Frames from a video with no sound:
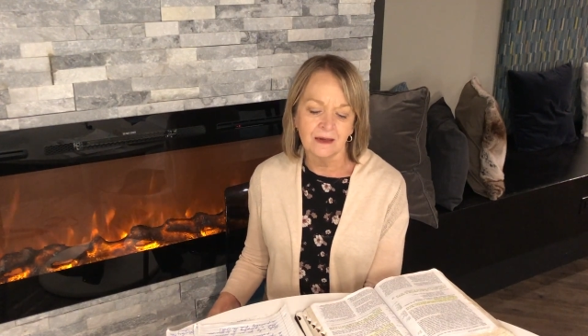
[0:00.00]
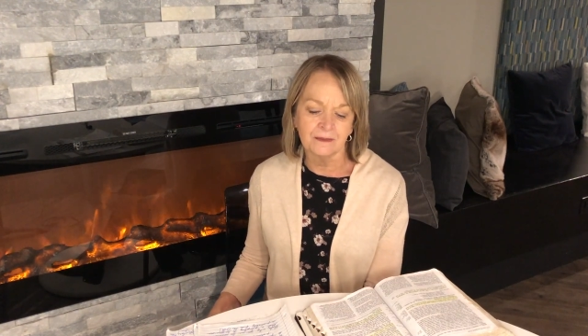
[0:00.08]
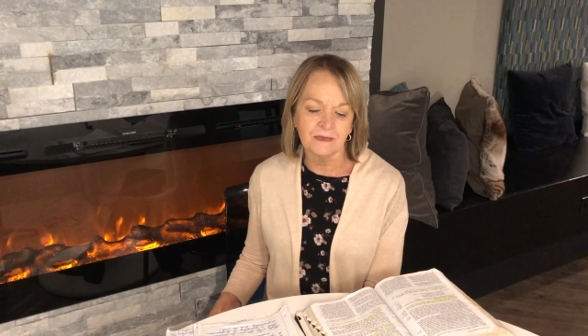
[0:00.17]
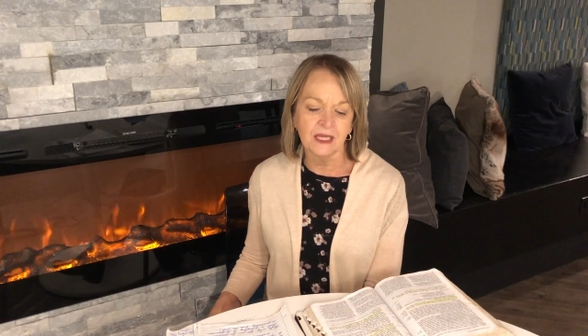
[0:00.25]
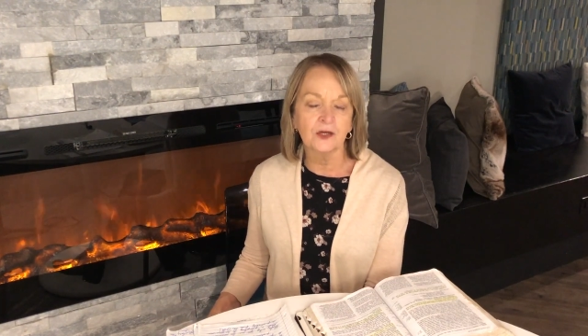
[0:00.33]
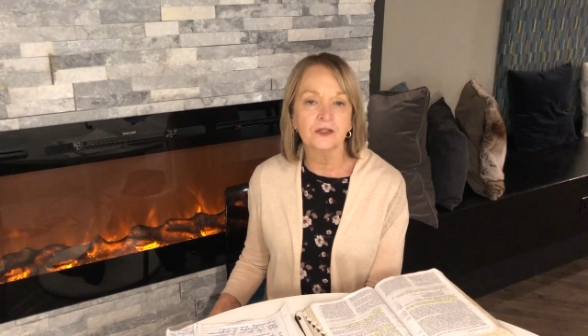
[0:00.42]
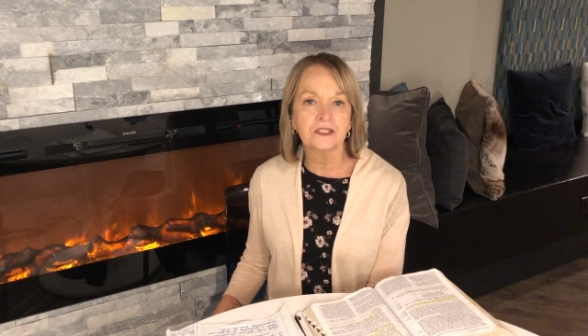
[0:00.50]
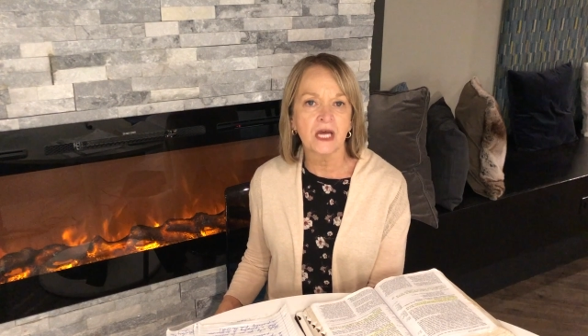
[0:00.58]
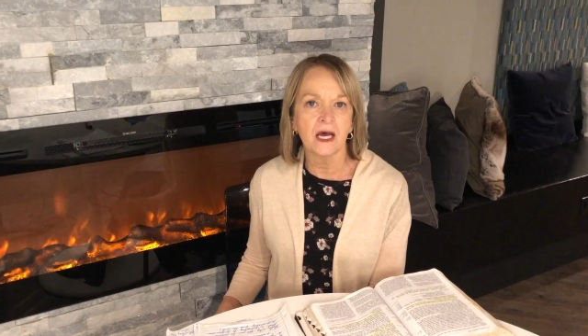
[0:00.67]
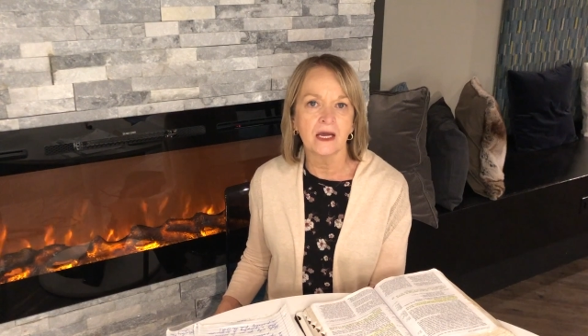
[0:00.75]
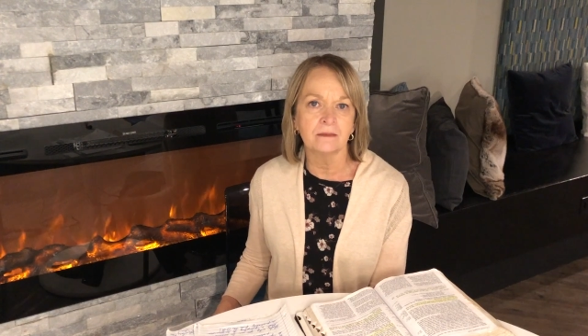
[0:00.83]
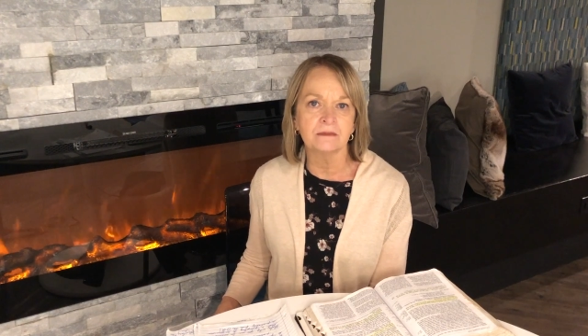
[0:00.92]
There are
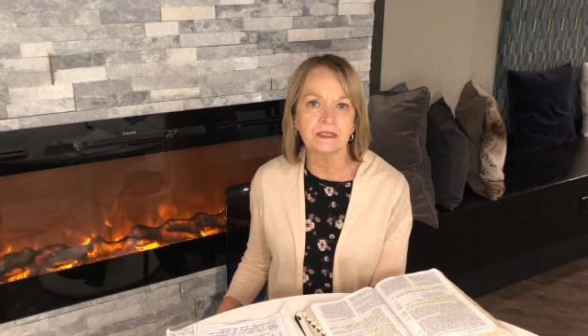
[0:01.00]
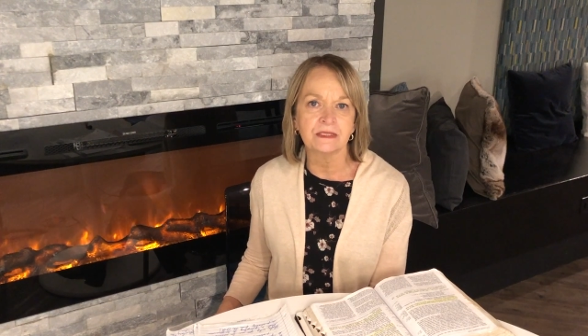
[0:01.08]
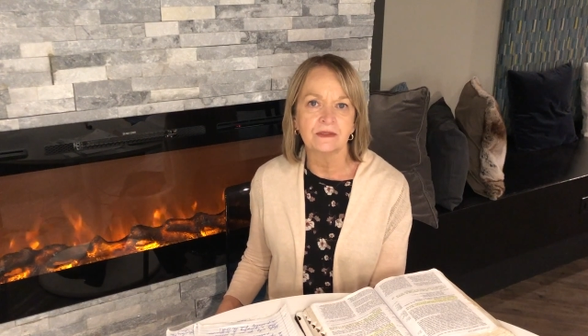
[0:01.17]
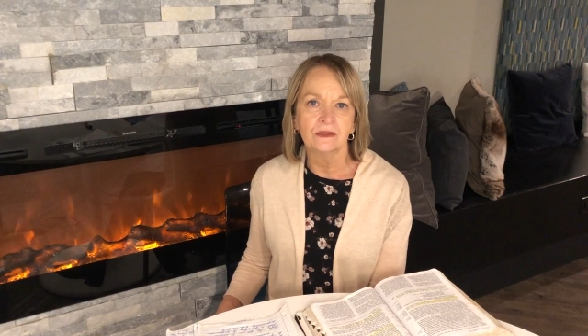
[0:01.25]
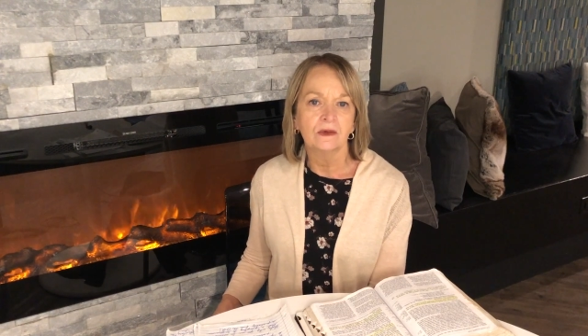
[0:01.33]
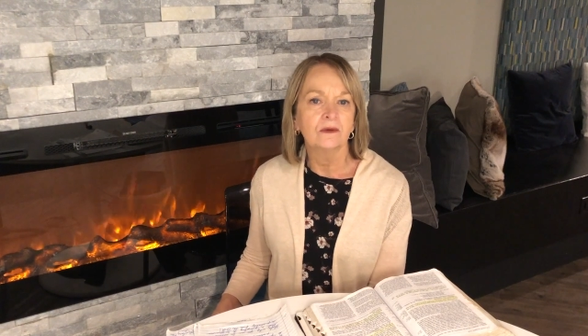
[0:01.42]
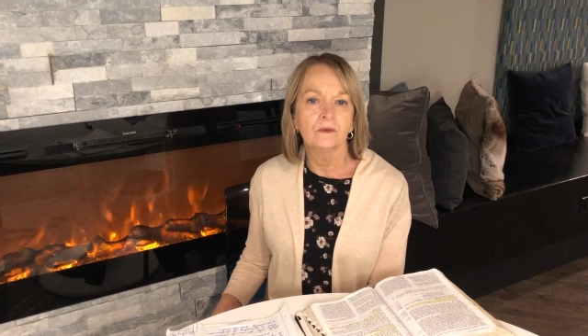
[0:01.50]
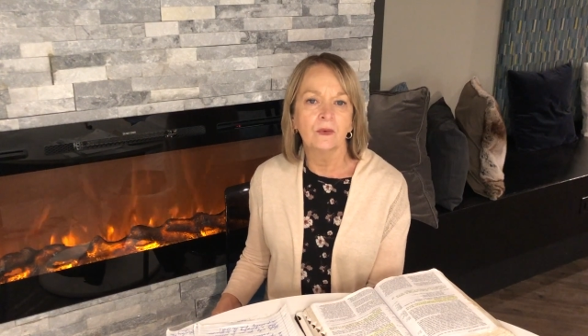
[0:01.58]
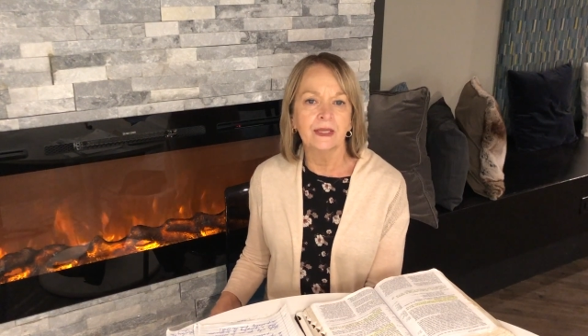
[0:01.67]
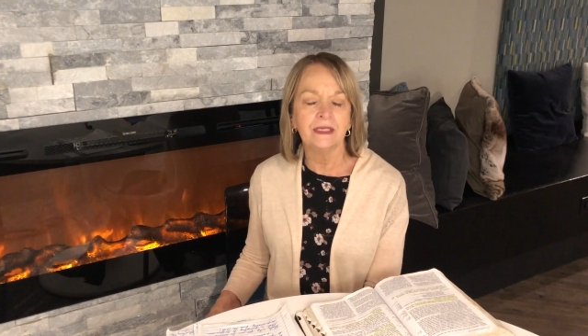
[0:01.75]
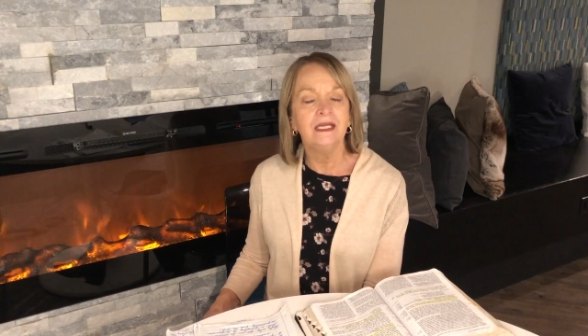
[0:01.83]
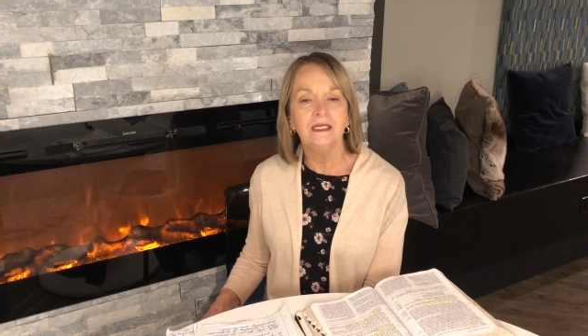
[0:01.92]
times
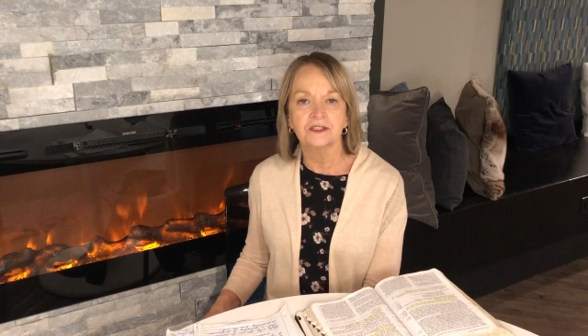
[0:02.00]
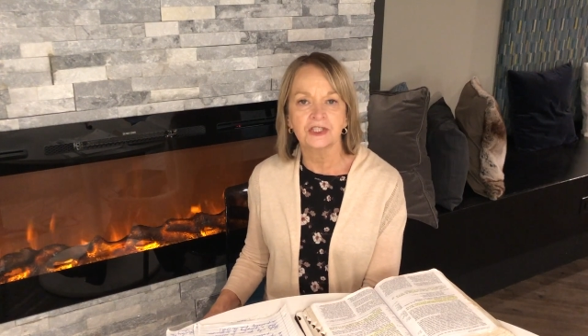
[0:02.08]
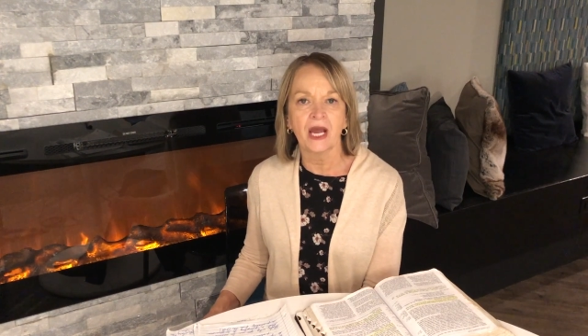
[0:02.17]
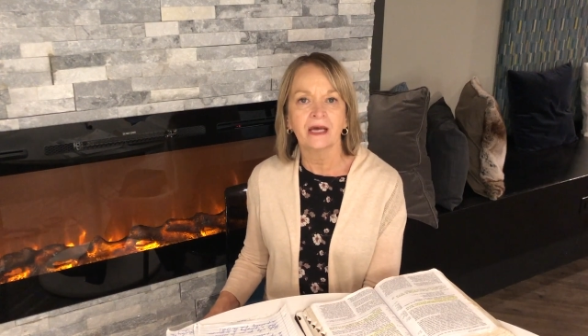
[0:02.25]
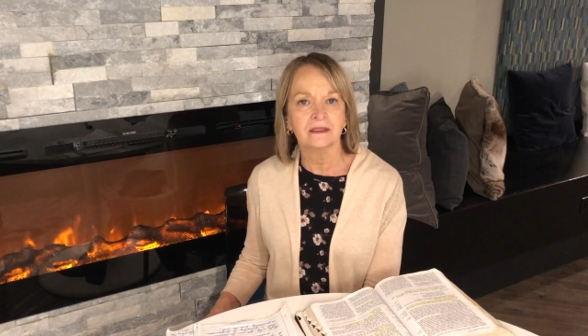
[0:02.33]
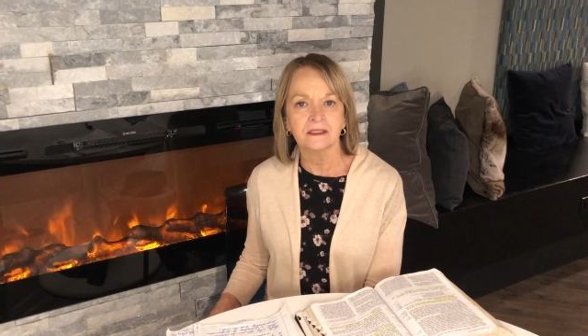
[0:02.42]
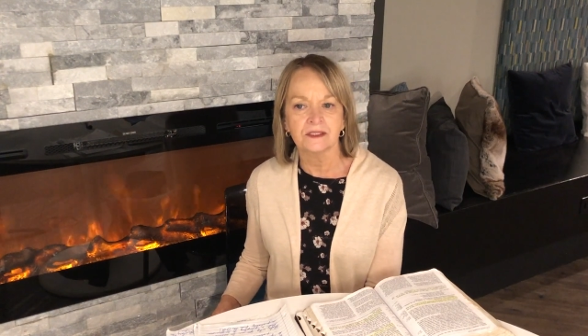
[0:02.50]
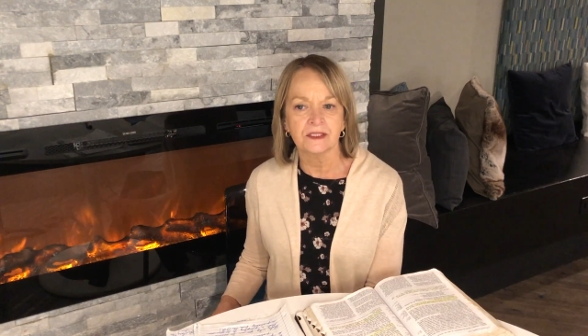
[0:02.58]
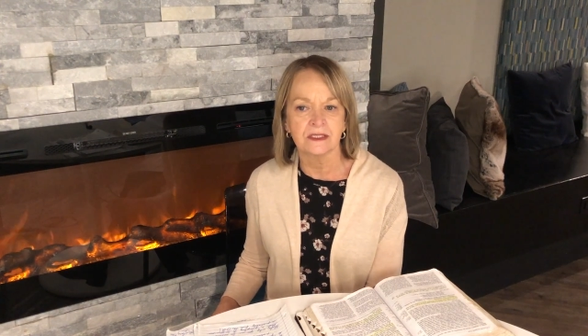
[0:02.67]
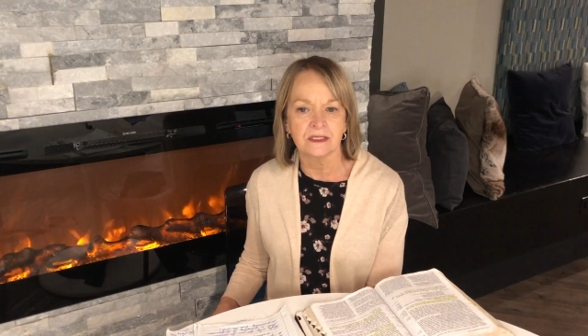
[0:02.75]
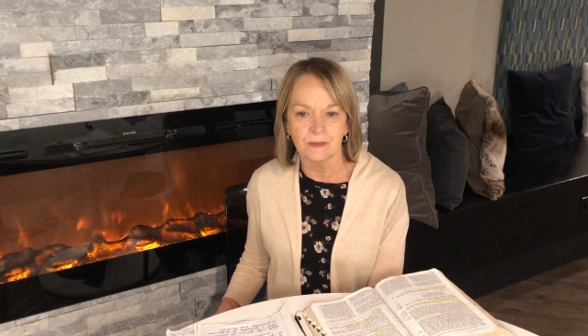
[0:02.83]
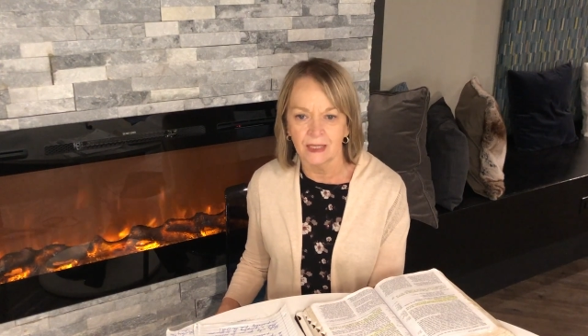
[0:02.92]
when he
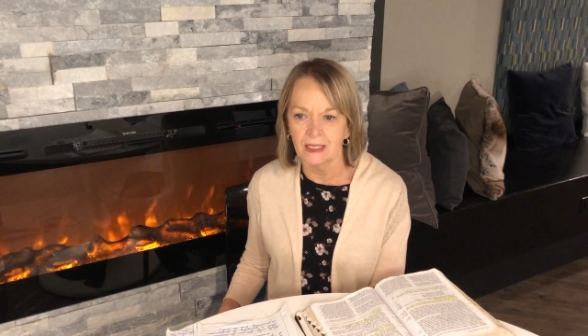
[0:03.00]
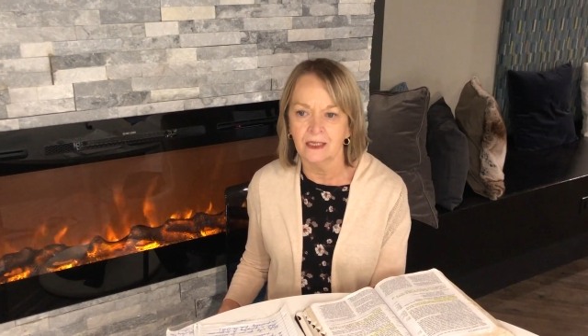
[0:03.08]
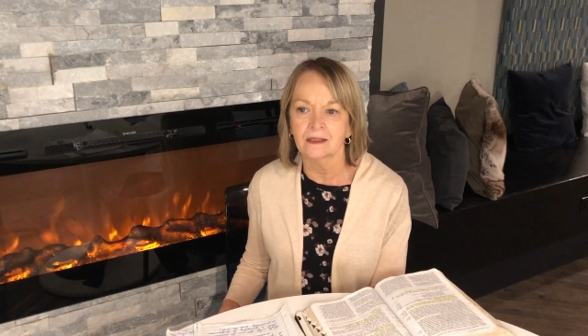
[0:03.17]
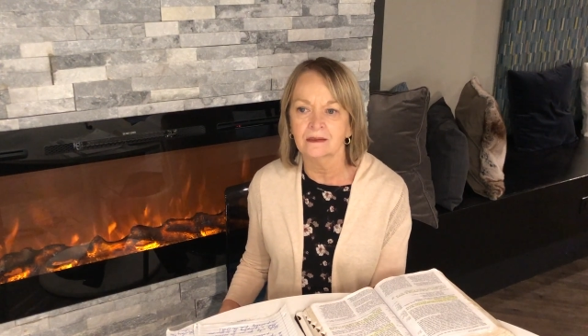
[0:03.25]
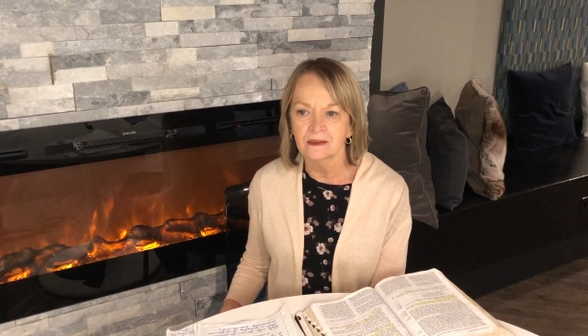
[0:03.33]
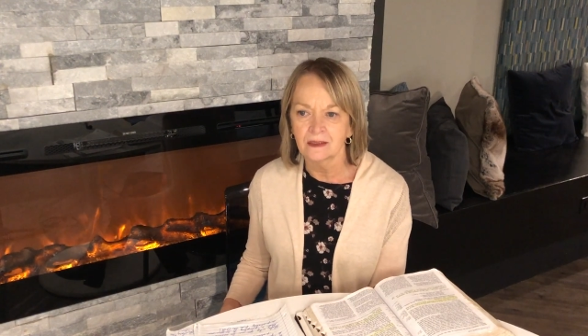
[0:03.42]
challenges me